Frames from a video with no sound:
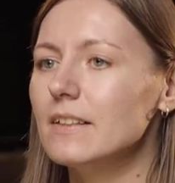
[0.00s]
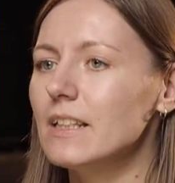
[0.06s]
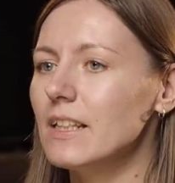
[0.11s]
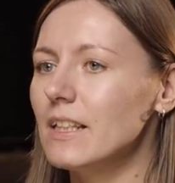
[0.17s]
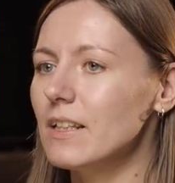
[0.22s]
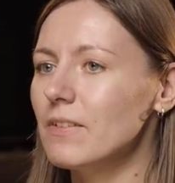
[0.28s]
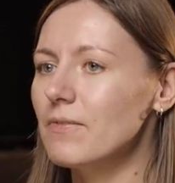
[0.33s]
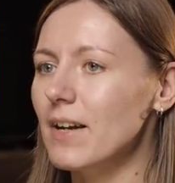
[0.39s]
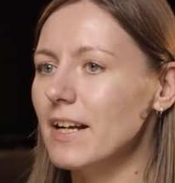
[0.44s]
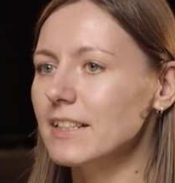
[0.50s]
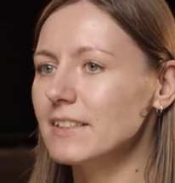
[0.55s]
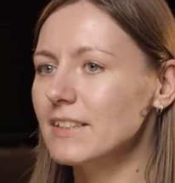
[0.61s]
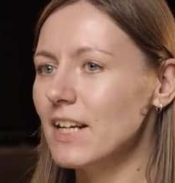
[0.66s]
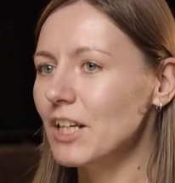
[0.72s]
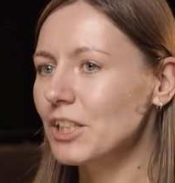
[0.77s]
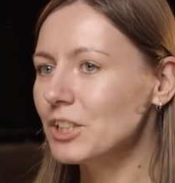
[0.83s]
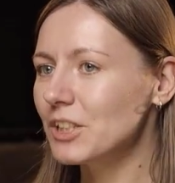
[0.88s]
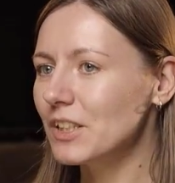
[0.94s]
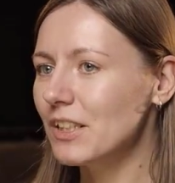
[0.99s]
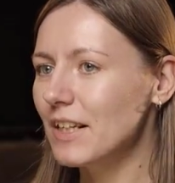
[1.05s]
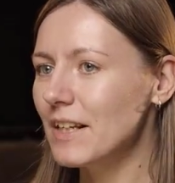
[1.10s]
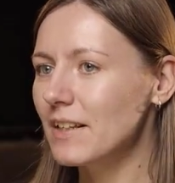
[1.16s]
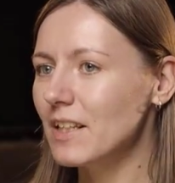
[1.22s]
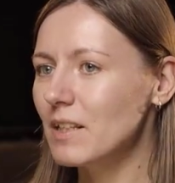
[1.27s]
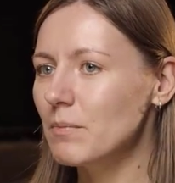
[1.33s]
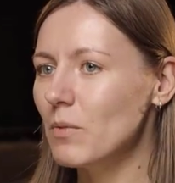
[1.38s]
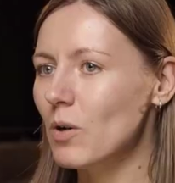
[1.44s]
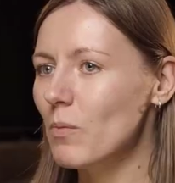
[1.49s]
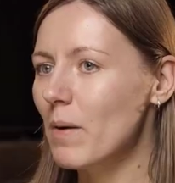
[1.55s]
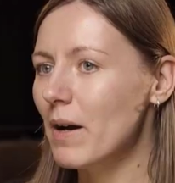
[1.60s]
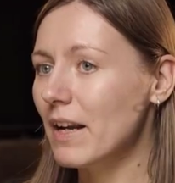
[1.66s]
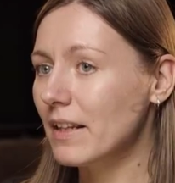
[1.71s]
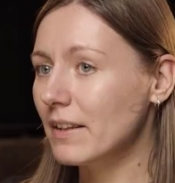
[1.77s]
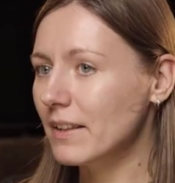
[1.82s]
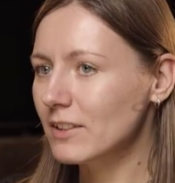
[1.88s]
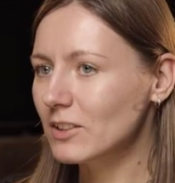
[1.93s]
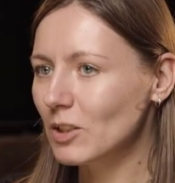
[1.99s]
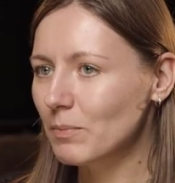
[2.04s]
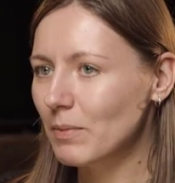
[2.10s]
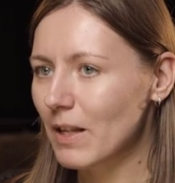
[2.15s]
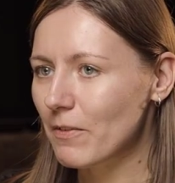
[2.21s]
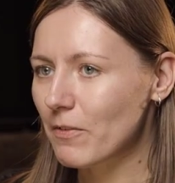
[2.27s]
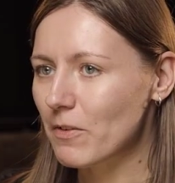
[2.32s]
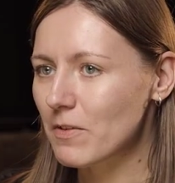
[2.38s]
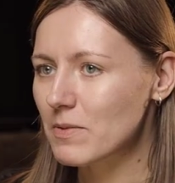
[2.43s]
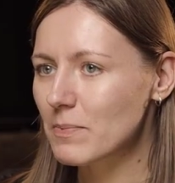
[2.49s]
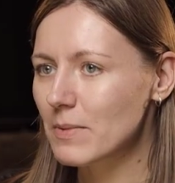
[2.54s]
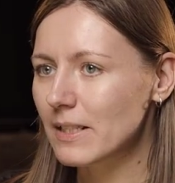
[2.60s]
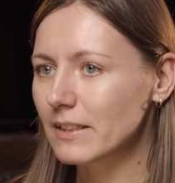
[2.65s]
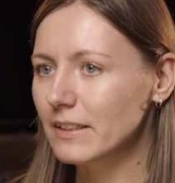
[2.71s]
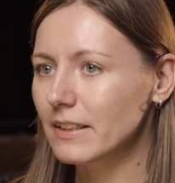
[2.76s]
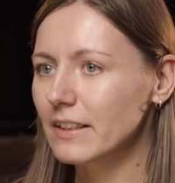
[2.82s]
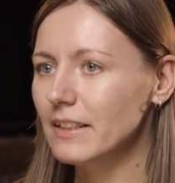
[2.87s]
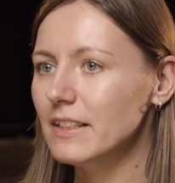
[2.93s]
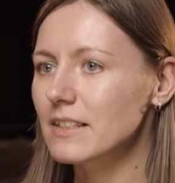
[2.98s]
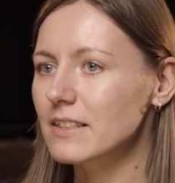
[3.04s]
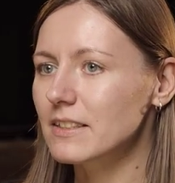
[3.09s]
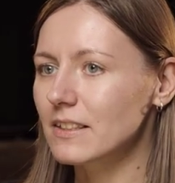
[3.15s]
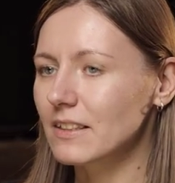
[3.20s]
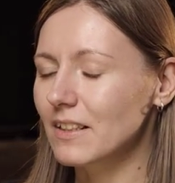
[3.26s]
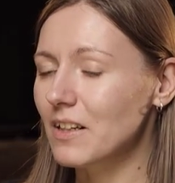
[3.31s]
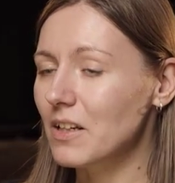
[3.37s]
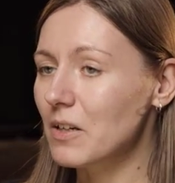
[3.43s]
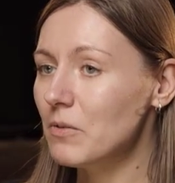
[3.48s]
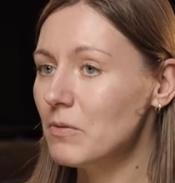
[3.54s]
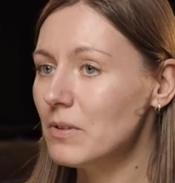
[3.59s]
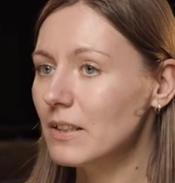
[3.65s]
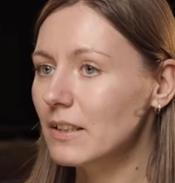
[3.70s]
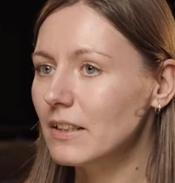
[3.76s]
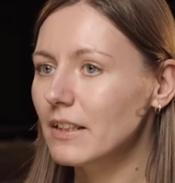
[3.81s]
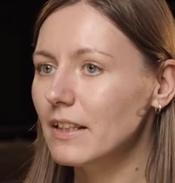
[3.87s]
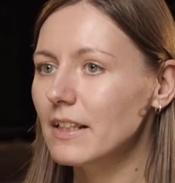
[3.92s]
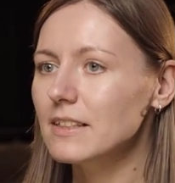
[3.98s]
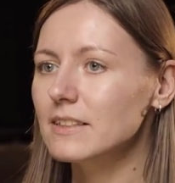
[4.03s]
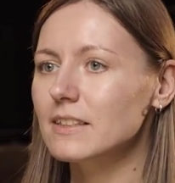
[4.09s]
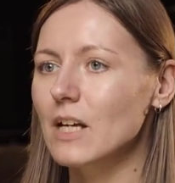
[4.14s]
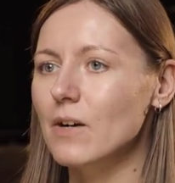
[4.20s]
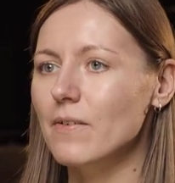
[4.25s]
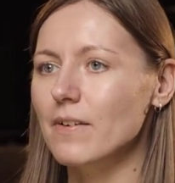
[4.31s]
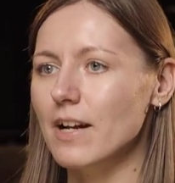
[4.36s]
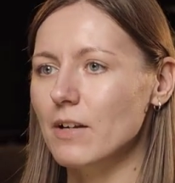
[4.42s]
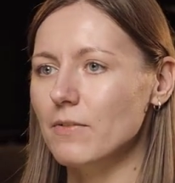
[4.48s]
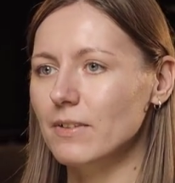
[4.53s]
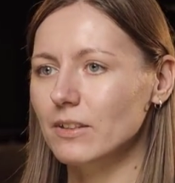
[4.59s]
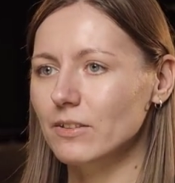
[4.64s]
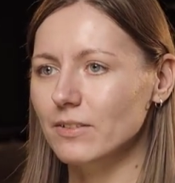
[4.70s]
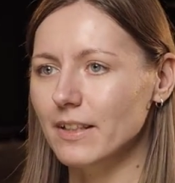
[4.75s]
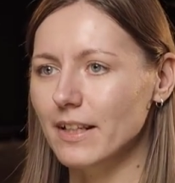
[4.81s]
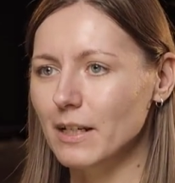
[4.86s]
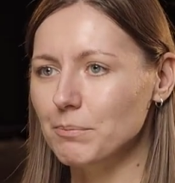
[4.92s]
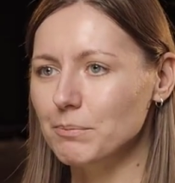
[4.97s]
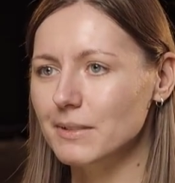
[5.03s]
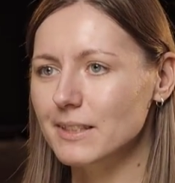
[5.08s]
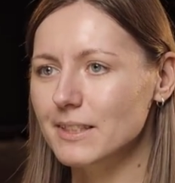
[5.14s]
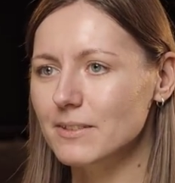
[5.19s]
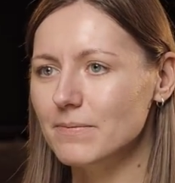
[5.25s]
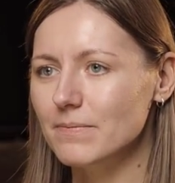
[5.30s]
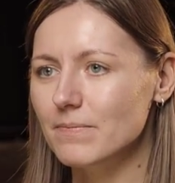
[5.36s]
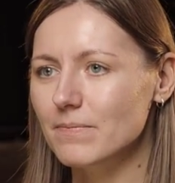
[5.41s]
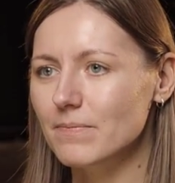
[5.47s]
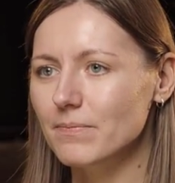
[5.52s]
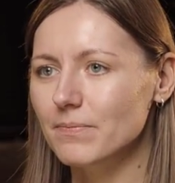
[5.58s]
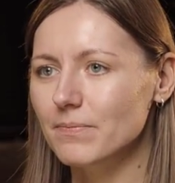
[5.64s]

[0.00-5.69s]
The infrastructure layer that mobile and desktop platforms built years ago is now arriving to games.